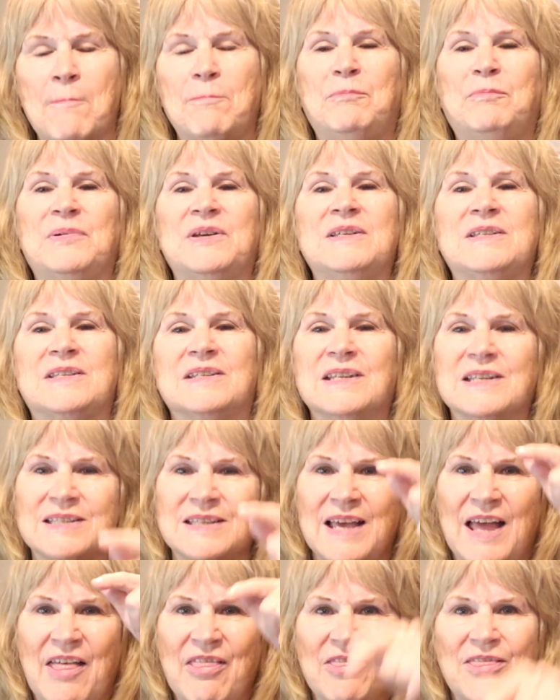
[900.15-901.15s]
a
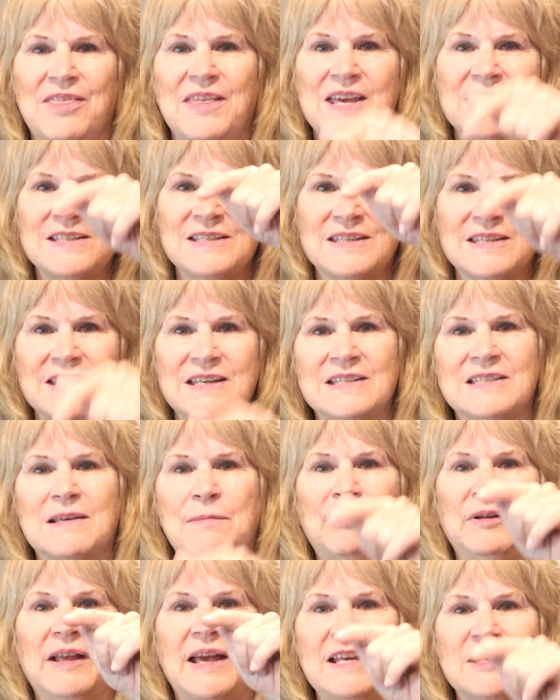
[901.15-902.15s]
business, this is
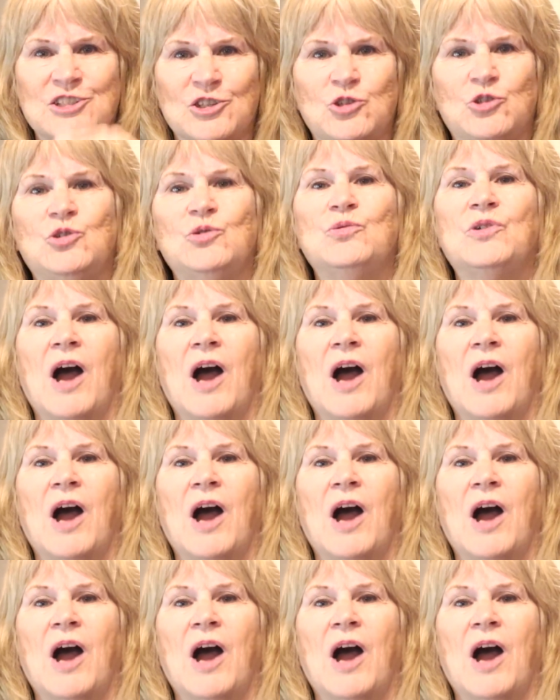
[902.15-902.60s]
the place to